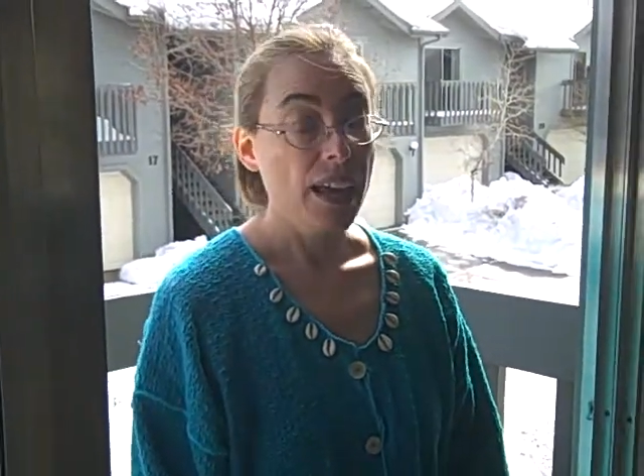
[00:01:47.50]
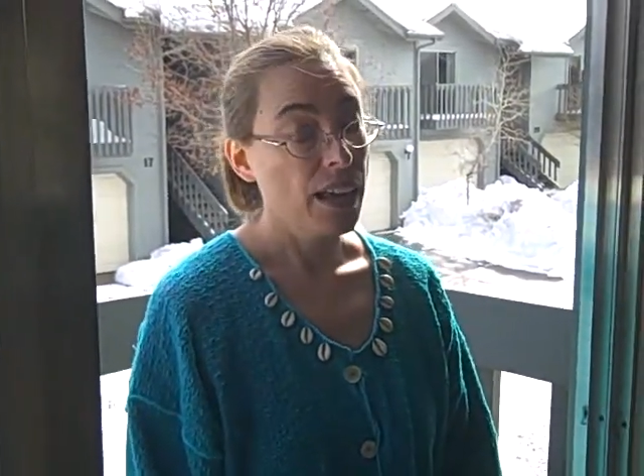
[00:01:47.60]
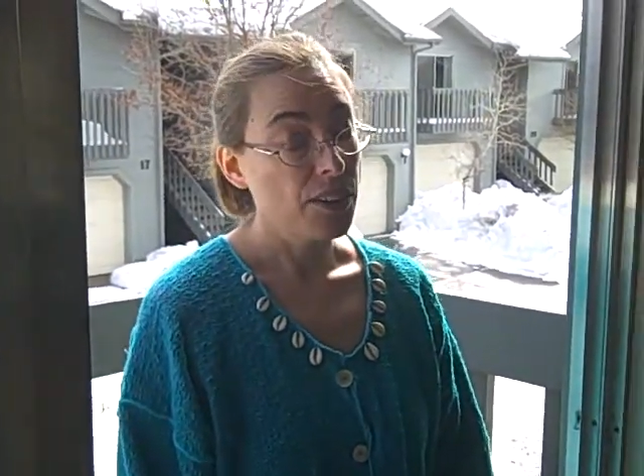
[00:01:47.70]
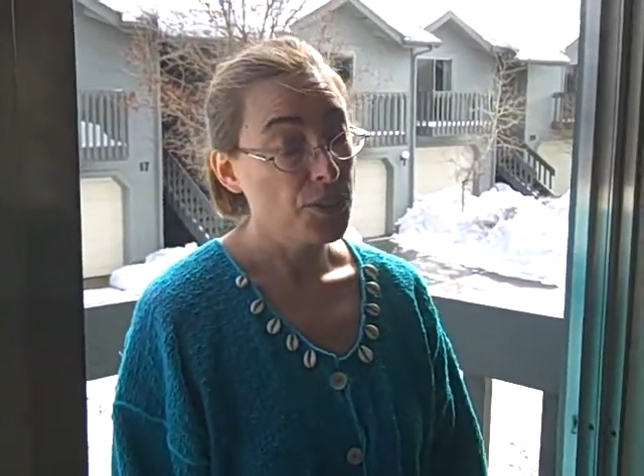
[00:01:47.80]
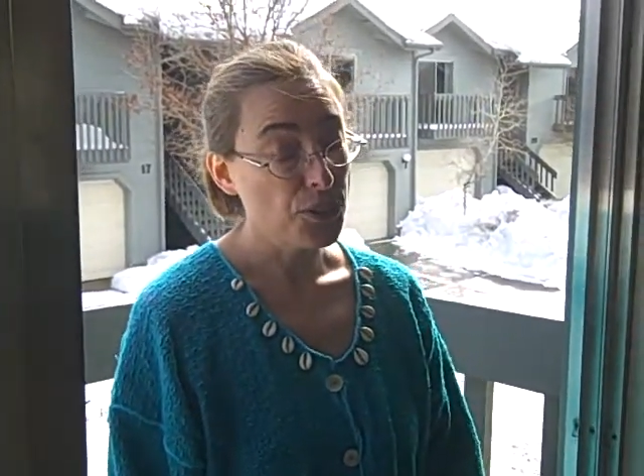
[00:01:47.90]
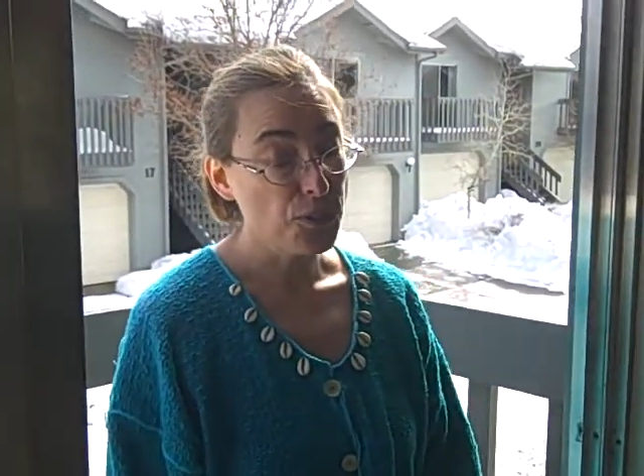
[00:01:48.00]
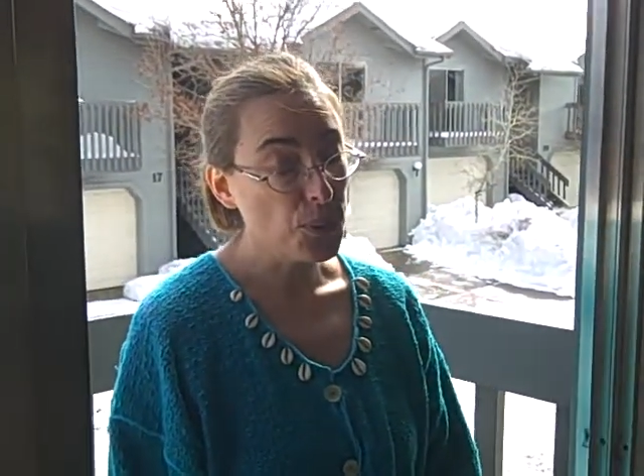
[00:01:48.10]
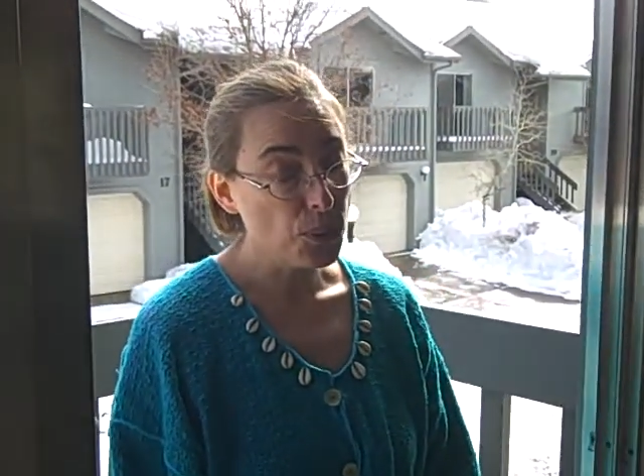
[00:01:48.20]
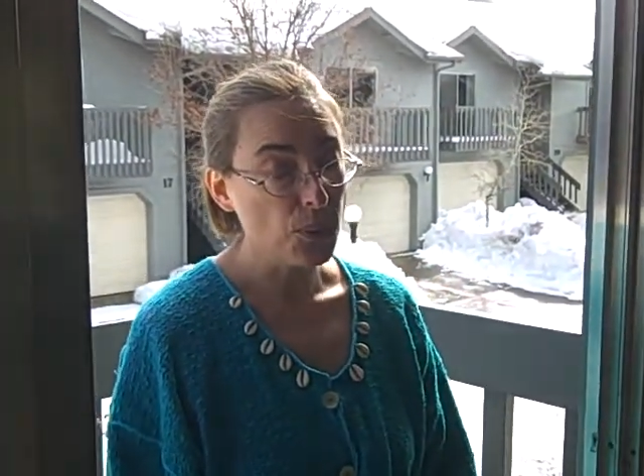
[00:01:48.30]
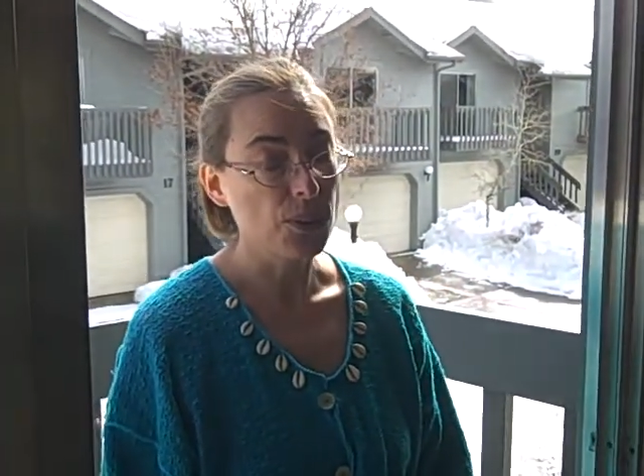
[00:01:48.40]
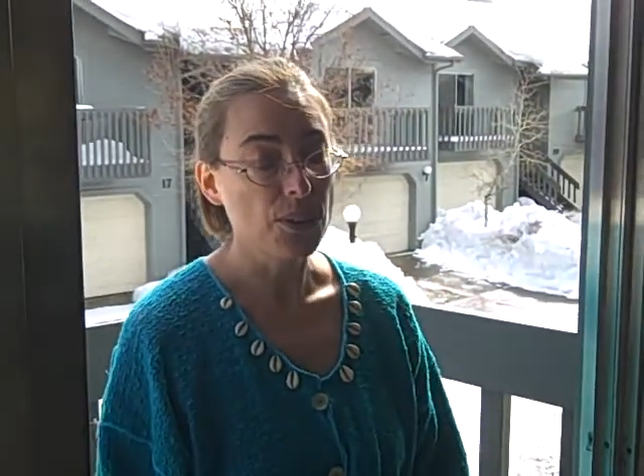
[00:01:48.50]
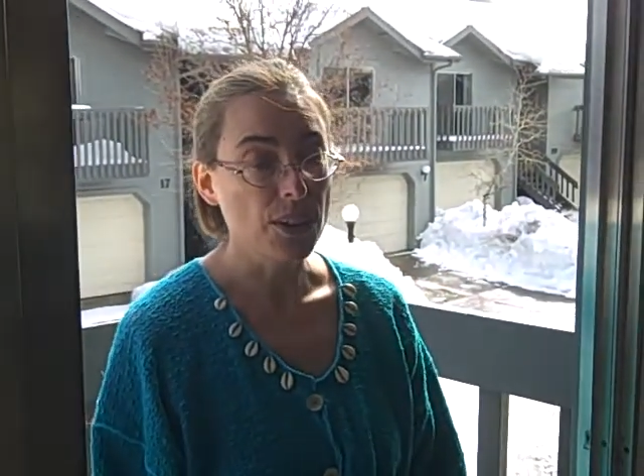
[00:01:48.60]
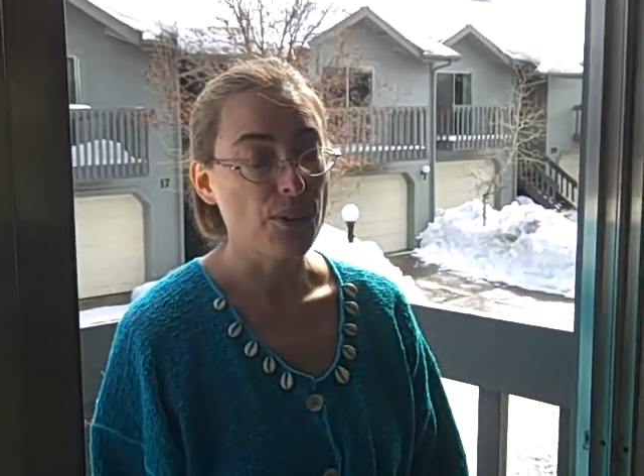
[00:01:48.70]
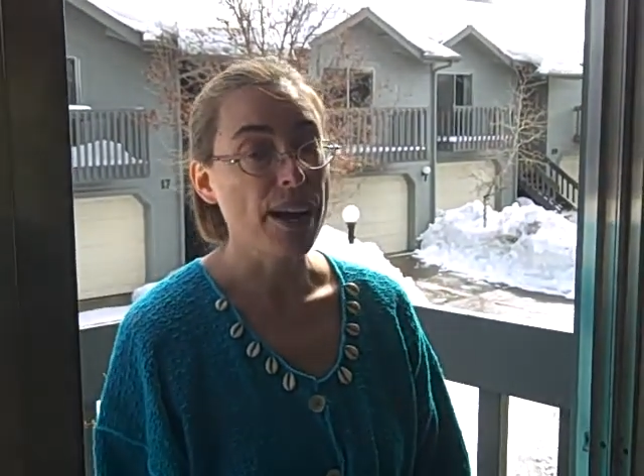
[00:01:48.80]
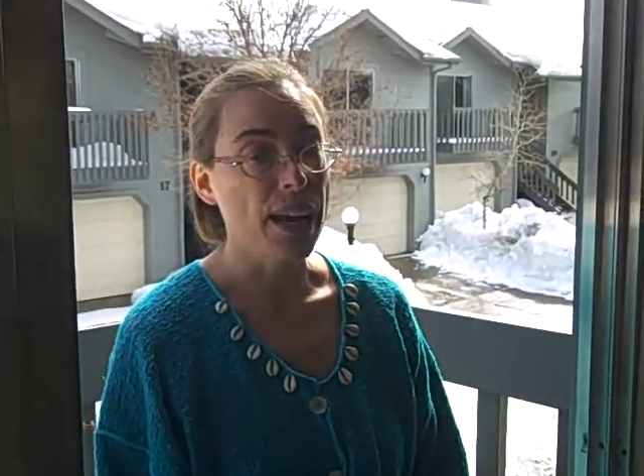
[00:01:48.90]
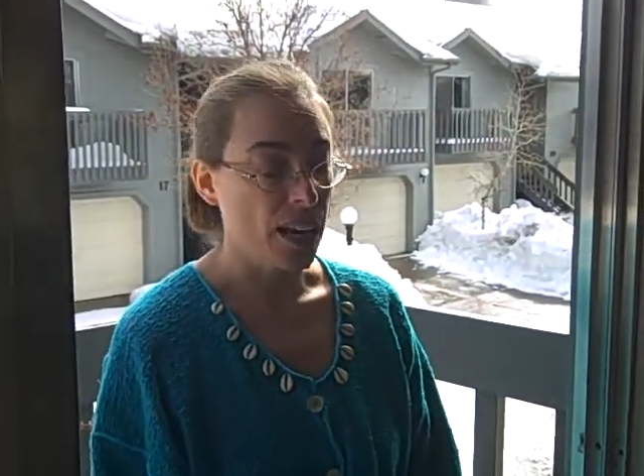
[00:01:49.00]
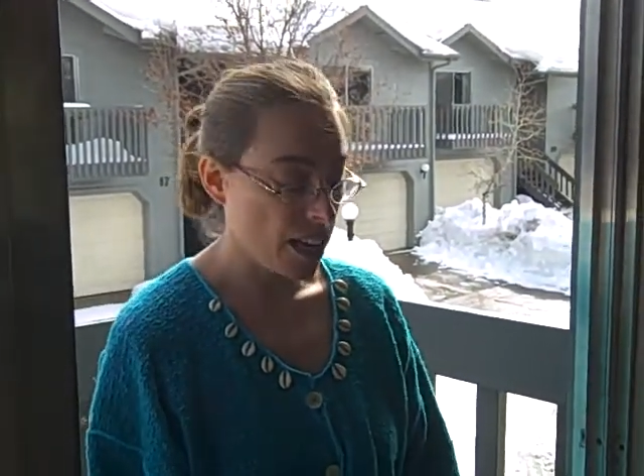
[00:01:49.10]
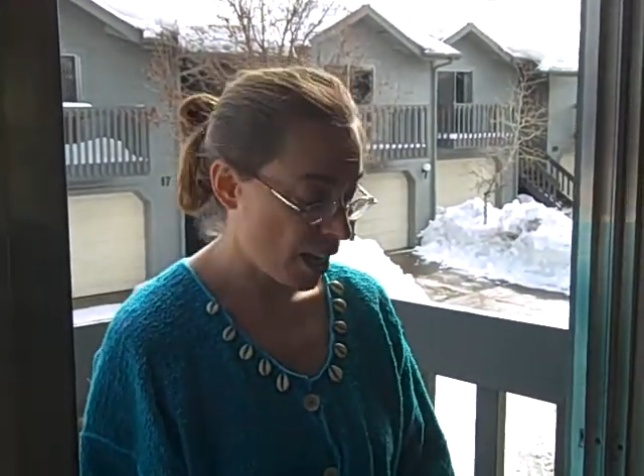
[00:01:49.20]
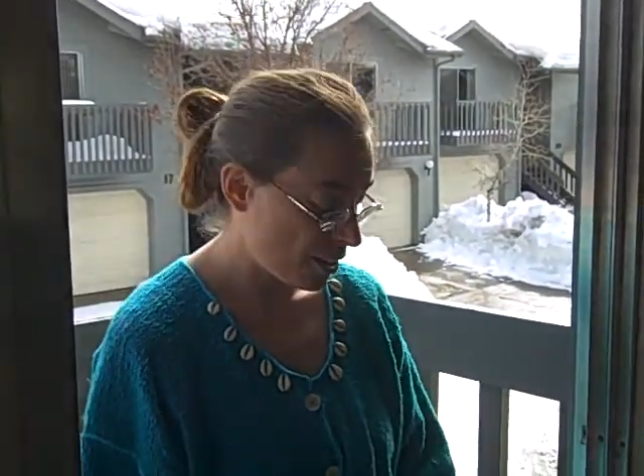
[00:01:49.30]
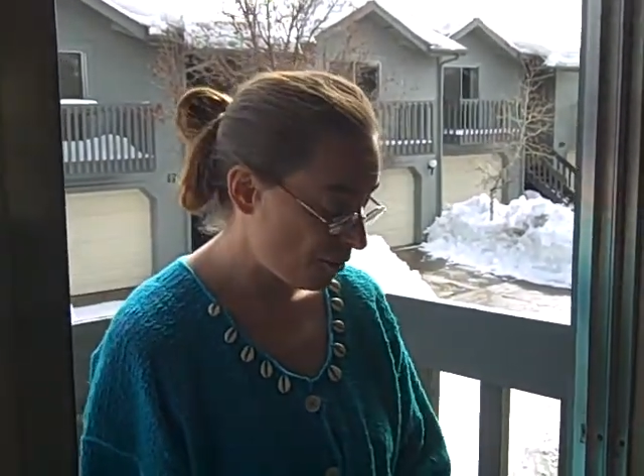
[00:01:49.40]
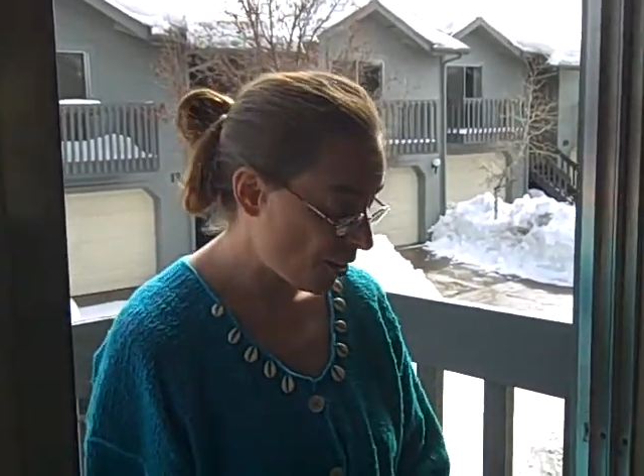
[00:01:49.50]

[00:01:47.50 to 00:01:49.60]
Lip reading: and your food will cook great. And in